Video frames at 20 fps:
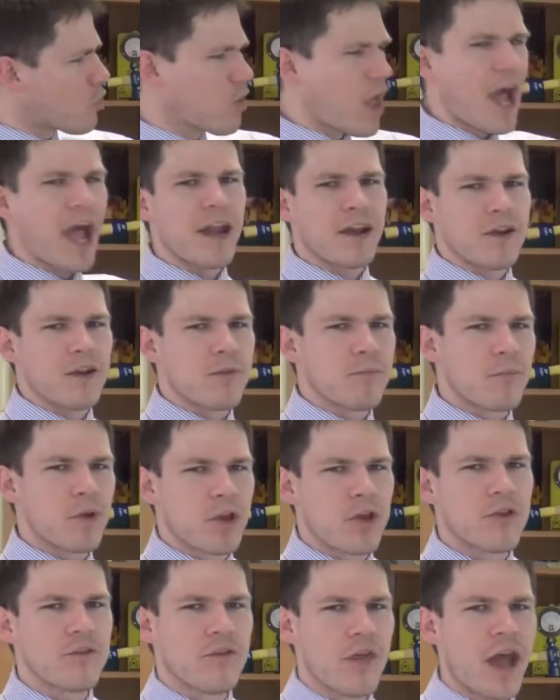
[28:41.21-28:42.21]
Latin.
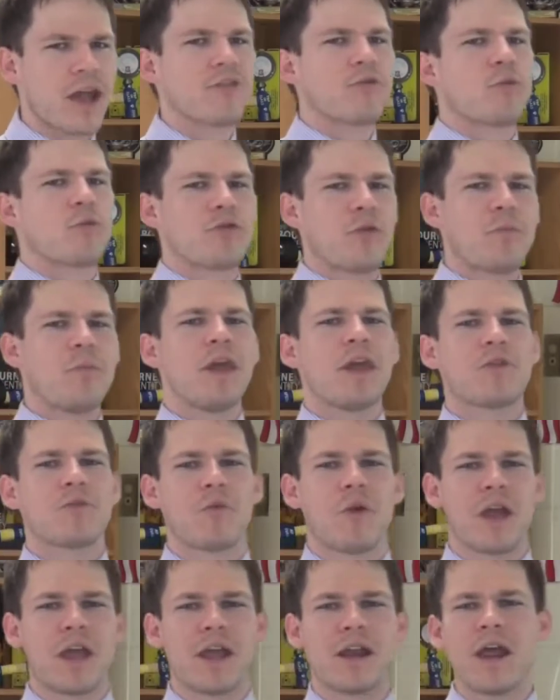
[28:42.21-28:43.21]
Because that's what the
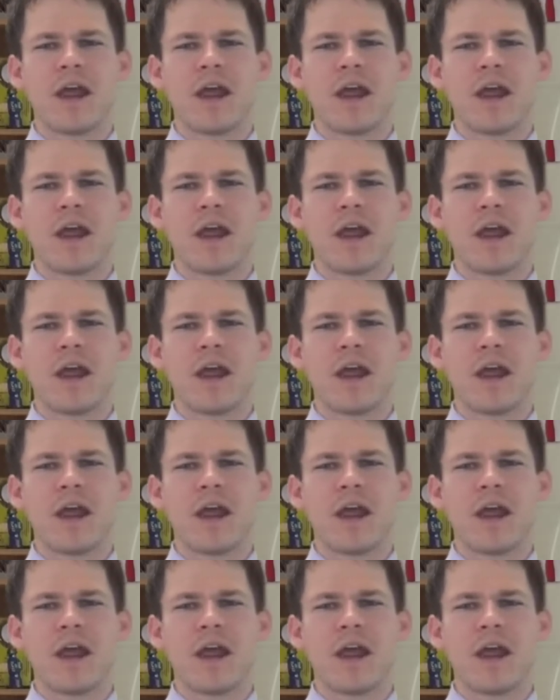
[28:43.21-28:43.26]
men read.